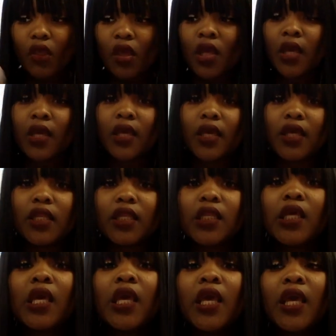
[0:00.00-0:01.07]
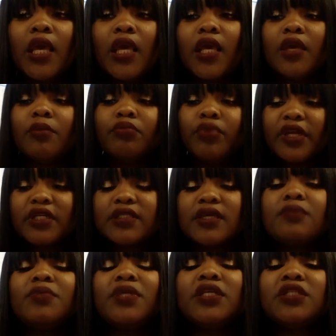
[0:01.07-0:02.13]
and it breaks
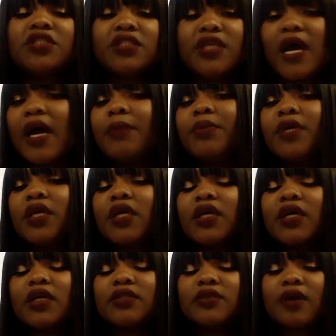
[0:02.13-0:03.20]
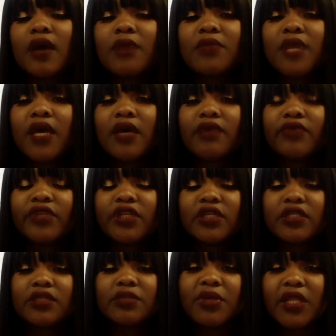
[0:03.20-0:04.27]
up each topic. So I'm not really
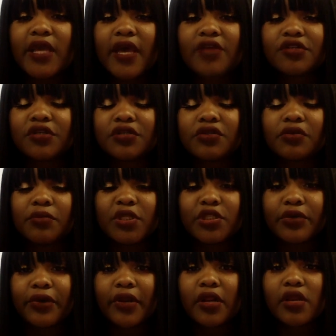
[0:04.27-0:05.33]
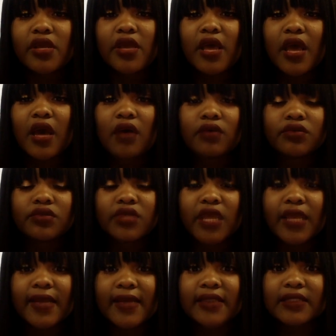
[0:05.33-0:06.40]
into pediatrics or maternity yet. I'll do
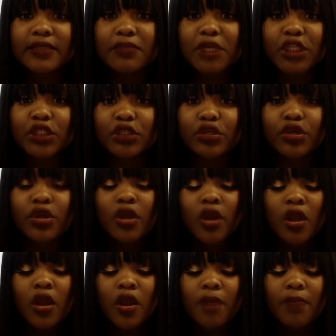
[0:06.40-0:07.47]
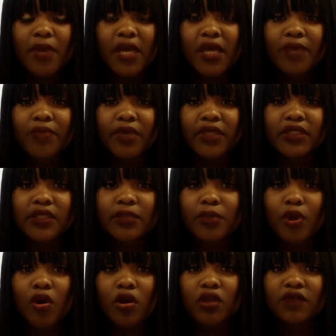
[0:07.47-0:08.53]
that next semester. But it breaks up
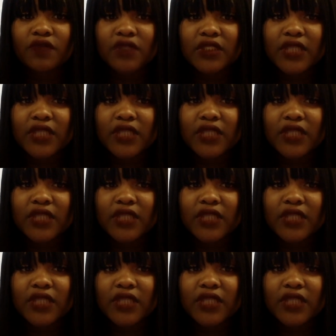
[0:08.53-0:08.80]
all of the